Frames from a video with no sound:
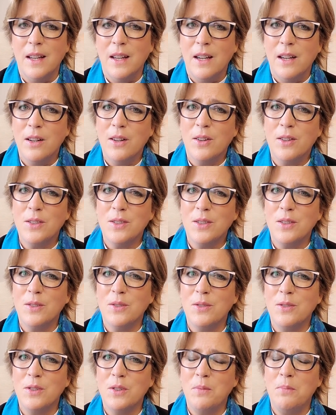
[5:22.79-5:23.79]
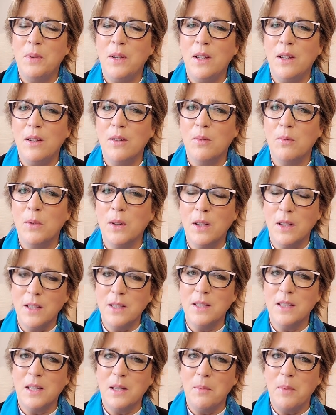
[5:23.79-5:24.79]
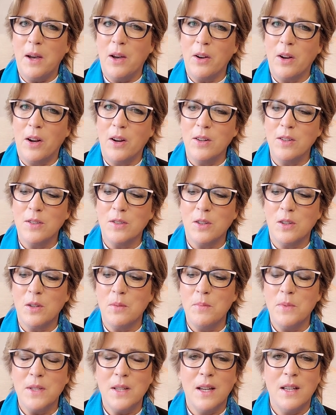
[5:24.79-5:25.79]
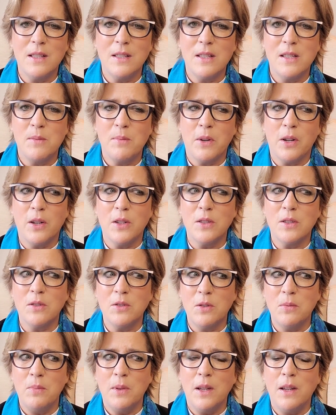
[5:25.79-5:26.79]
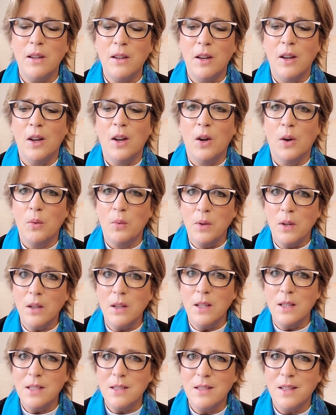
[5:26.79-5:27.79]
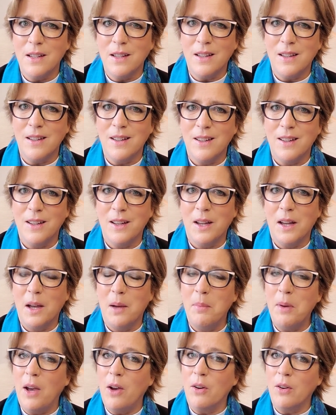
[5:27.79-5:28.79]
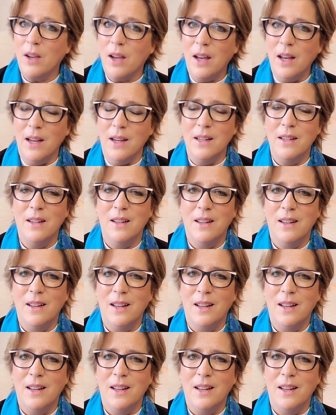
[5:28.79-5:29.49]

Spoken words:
and also to be realistic about our circumstances, but also to be realistic about God